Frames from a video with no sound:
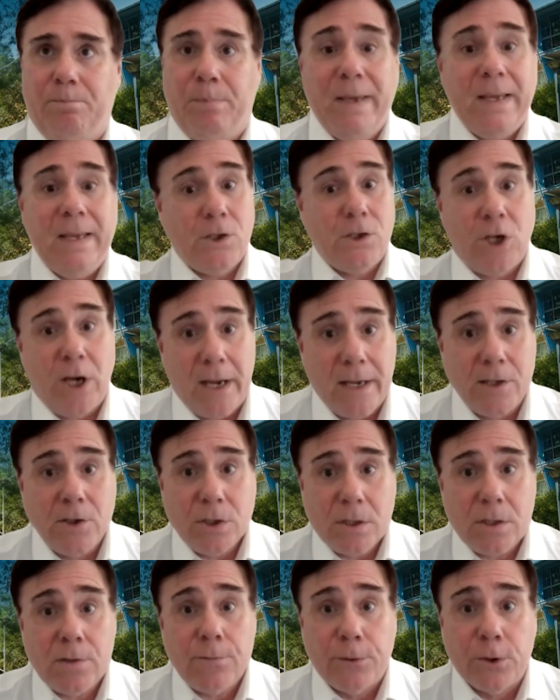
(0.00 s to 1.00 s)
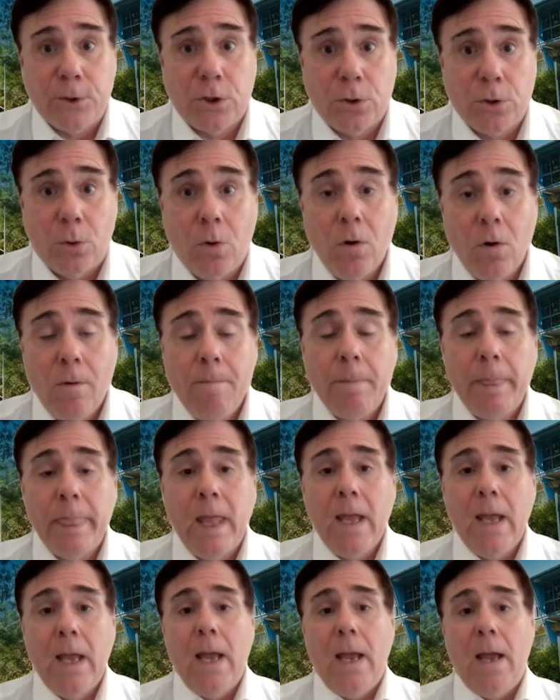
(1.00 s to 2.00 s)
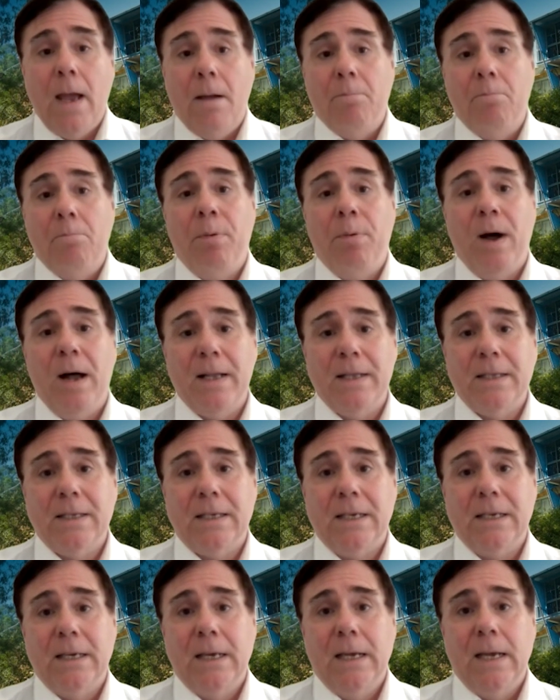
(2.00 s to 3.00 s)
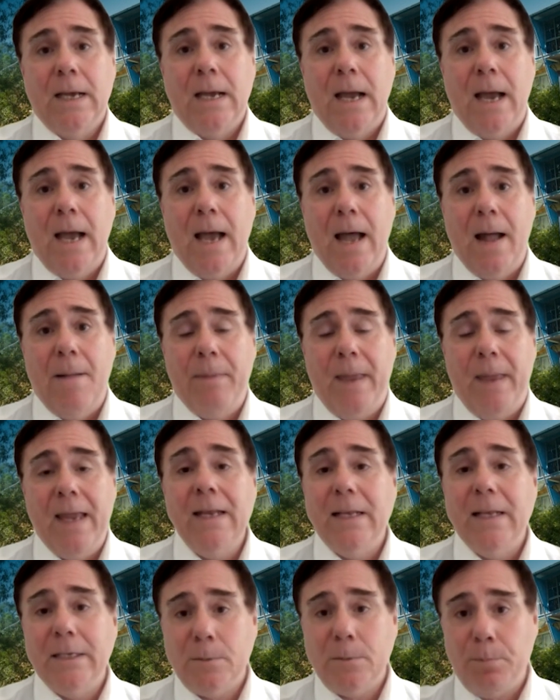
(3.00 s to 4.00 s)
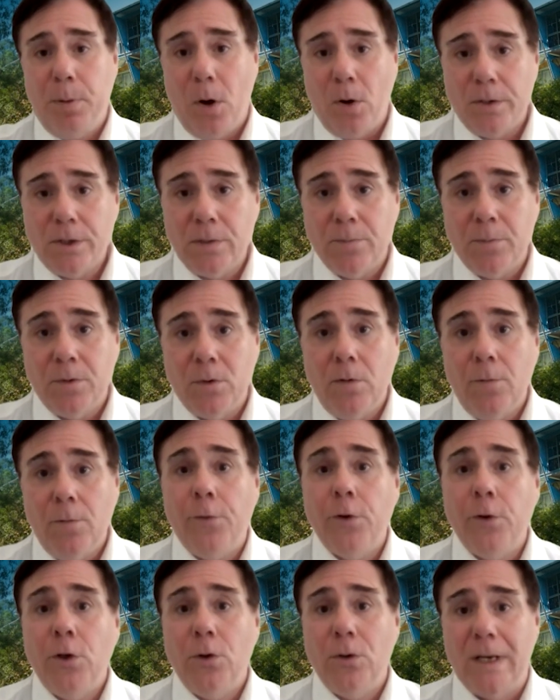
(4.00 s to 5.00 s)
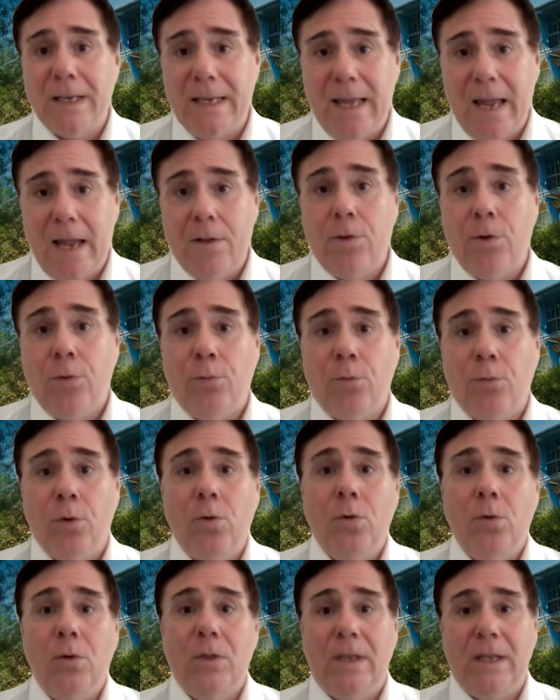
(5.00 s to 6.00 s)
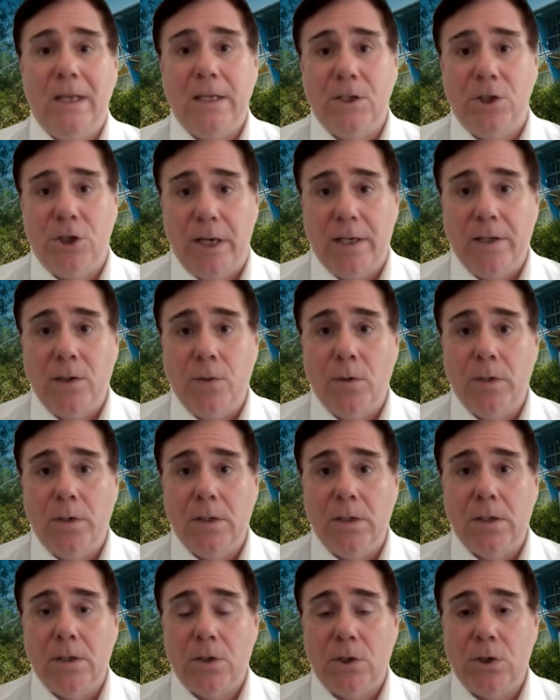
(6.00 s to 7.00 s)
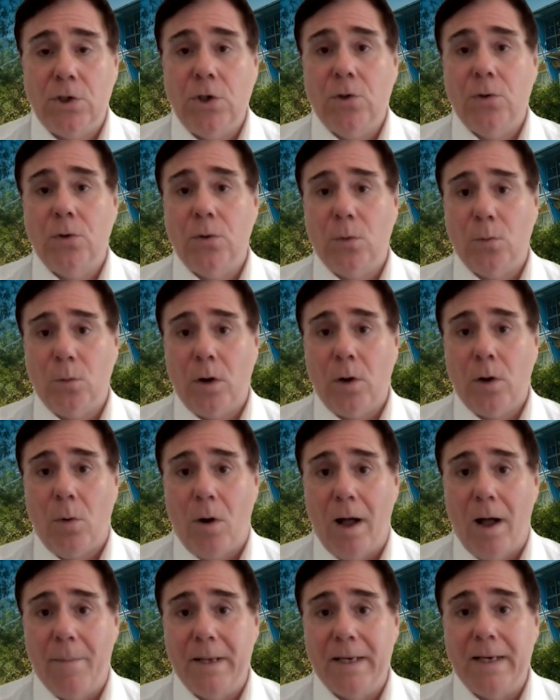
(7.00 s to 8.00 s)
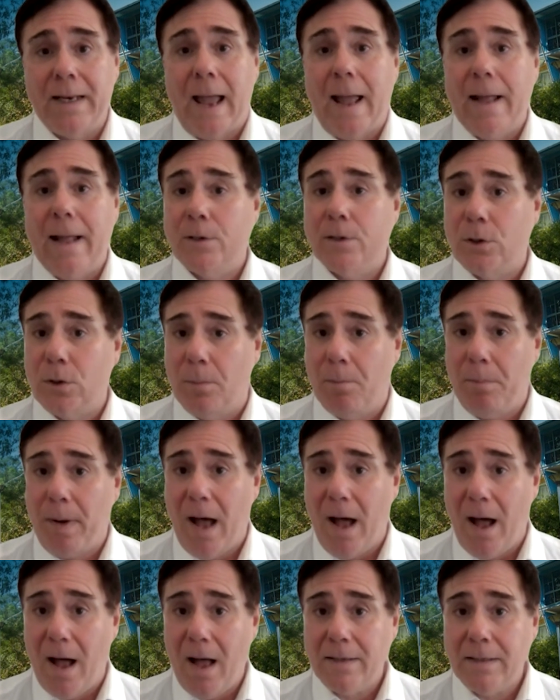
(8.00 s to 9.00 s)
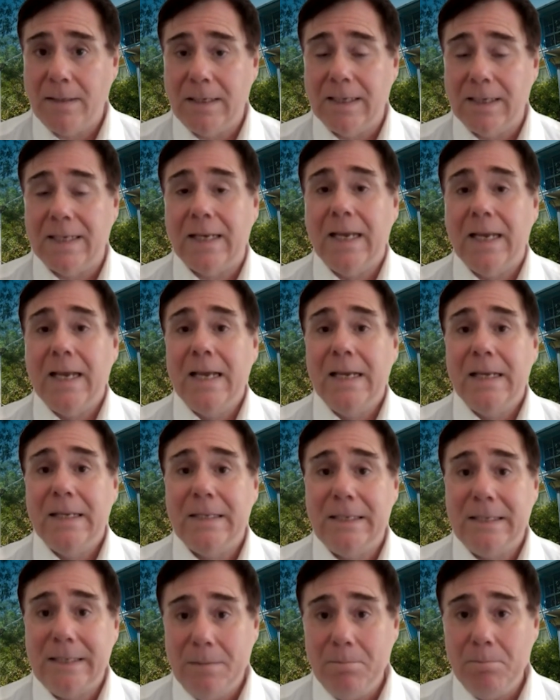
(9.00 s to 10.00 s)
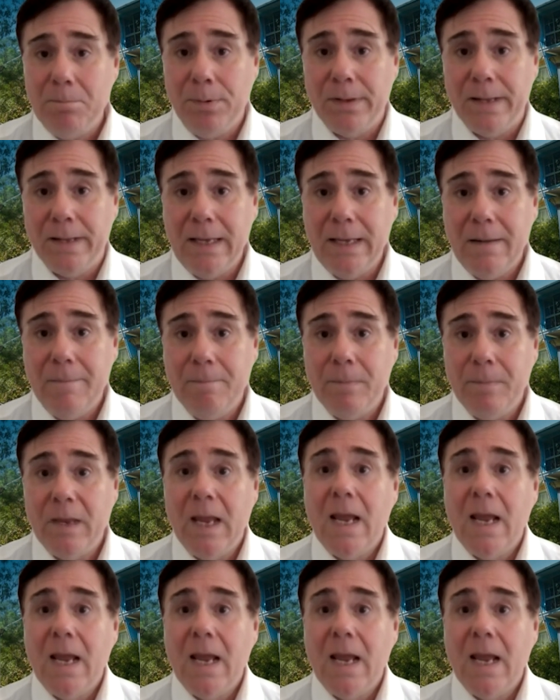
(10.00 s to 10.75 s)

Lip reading: big changes for sure, but it is possible for you to get through the genuine student requirement and to pass it simply